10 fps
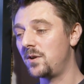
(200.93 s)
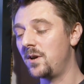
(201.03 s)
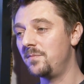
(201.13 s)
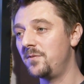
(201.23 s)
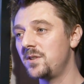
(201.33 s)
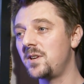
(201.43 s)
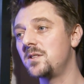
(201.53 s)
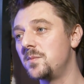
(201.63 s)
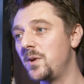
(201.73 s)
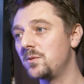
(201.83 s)
um,
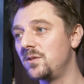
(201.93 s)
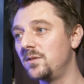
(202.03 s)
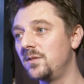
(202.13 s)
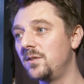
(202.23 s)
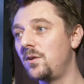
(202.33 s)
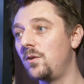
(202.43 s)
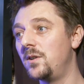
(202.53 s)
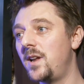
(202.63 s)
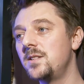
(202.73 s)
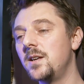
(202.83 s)
Vert.x is built on,
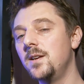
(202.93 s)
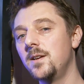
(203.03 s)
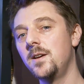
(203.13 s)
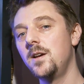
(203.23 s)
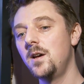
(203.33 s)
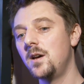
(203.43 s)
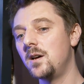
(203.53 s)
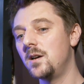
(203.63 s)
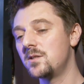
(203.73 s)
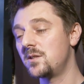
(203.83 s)
on Netty
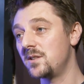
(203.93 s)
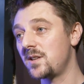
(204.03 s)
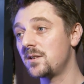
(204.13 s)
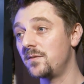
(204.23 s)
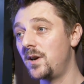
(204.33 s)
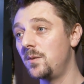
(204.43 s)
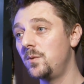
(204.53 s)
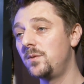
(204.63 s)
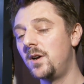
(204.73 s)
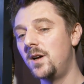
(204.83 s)
uh, as soon as that's
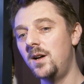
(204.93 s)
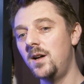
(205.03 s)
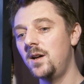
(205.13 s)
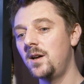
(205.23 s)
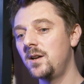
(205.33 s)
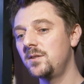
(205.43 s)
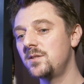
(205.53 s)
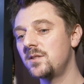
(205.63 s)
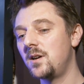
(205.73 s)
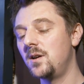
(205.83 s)
available.
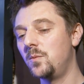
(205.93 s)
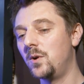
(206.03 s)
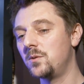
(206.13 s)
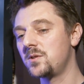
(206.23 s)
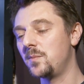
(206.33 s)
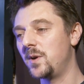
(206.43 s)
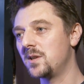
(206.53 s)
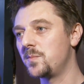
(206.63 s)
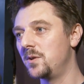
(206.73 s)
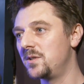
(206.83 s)
And uh, we'll also be
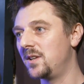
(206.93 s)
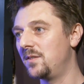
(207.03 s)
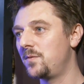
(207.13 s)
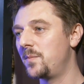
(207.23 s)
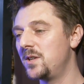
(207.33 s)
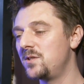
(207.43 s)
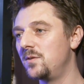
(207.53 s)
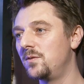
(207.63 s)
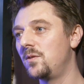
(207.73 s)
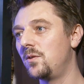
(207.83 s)
exposing
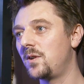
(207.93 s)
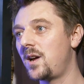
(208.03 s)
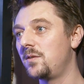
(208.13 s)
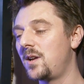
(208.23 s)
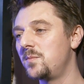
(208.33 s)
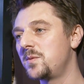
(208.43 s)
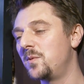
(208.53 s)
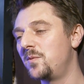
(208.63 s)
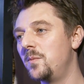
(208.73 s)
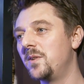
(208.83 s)
information on how the app's
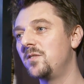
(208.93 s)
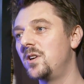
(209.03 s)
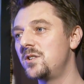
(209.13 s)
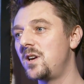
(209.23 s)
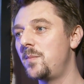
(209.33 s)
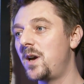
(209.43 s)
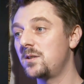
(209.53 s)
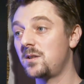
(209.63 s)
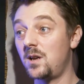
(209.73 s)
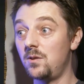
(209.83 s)
performing via
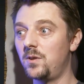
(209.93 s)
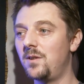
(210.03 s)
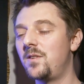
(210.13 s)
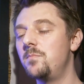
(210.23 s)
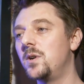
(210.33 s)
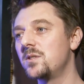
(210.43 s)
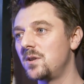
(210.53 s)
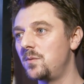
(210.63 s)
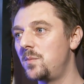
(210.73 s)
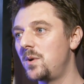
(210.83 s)
JMX and on the event bus.
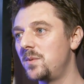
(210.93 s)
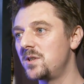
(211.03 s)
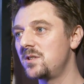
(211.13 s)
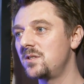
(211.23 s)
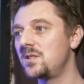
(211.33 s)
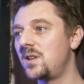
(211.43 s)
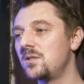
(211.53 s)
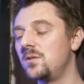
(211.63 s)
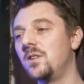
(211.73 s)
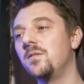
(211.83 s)
So we'll publish
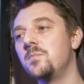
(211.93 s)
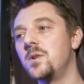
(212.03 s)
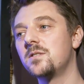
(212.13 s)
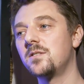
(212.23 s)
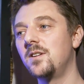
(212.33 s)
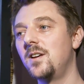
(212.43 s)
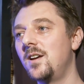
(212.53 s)
stats on the event bus.